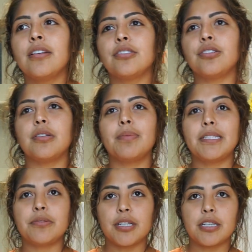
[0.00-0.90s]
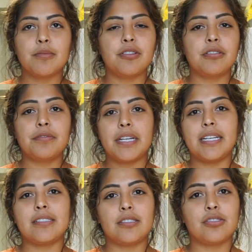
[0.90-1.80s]
So the place we're gonna move,
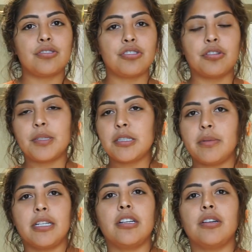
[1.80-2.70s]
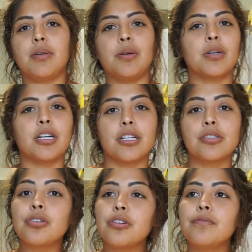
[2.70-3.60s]
it's so much bigger. We ordered a
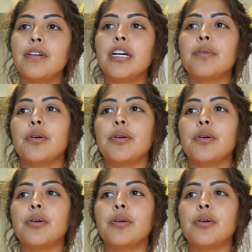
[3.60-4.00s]
sofa.